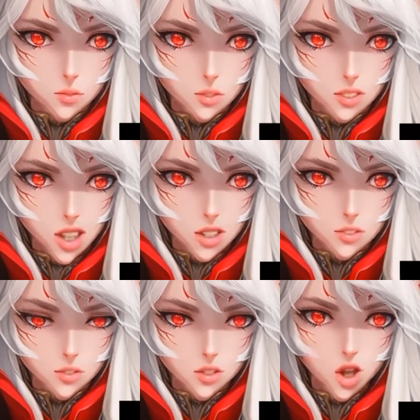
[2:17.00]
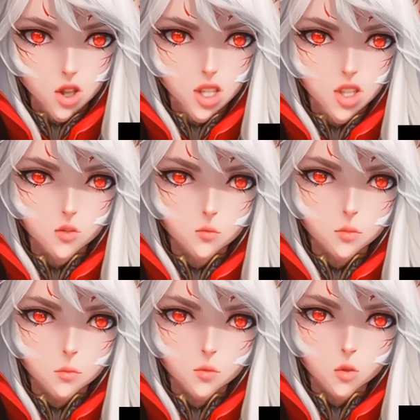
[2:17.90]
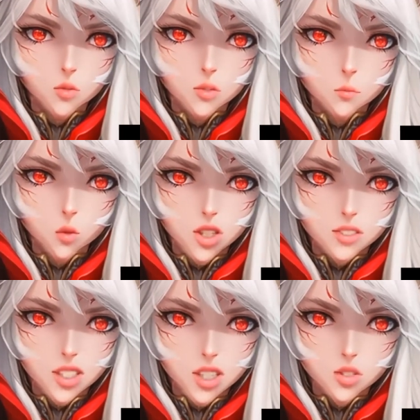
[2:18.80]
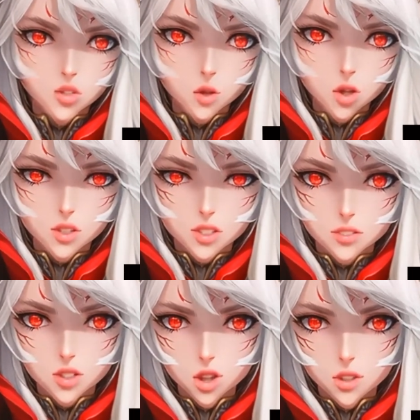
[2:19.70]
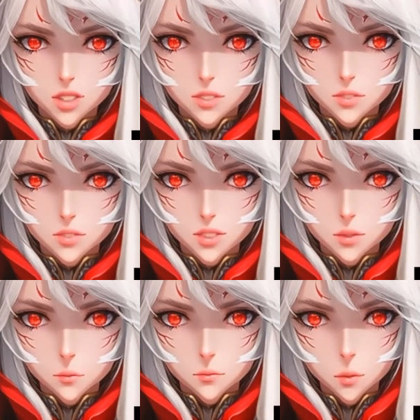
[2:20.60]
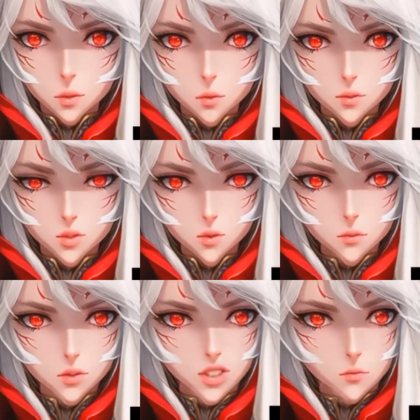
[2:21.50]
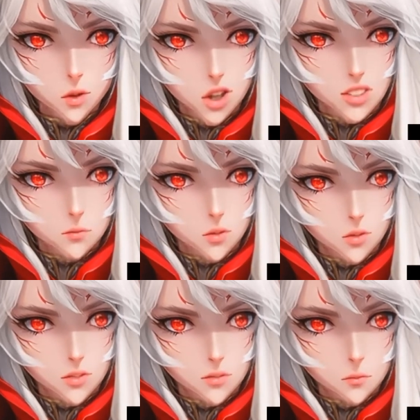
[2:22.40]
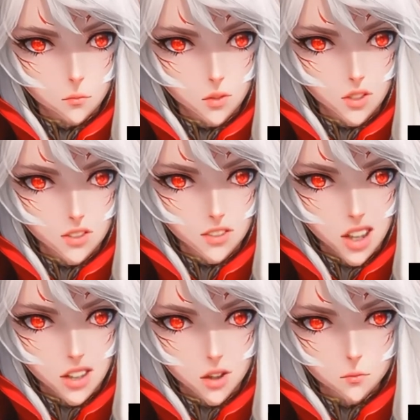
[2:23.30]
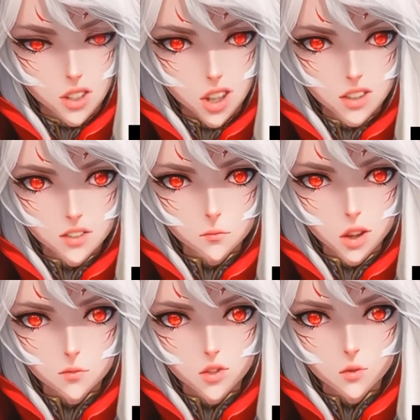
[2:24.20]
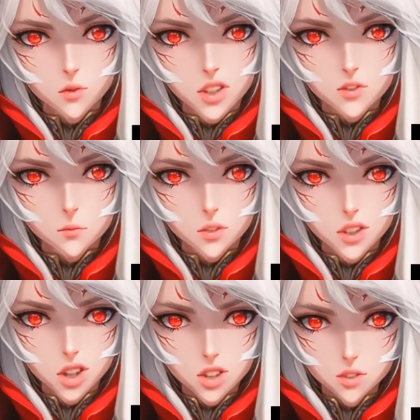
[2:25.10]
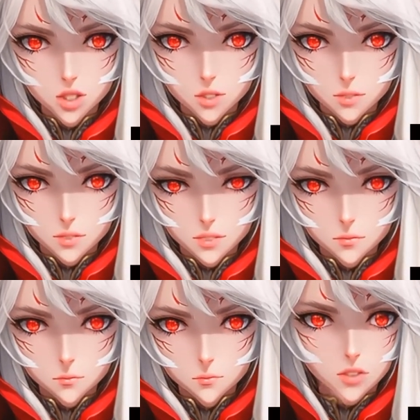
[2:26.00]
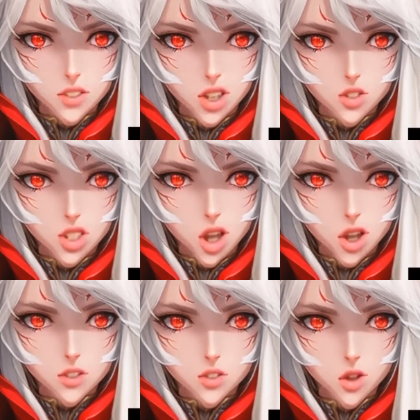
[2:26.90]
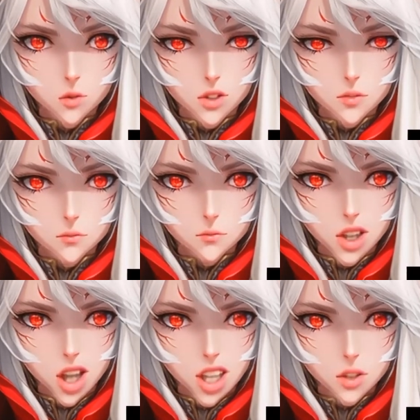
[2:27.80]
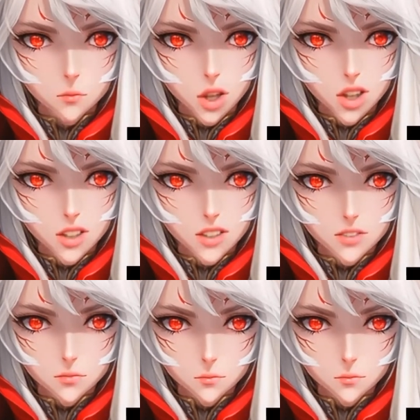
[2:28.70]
The next, all I could remember was a bright light shrouded in darkness. Maybe I was dreaming the impossible, but this light had blackened my view, leaving me unconscious. Sachi Kondo. I am back.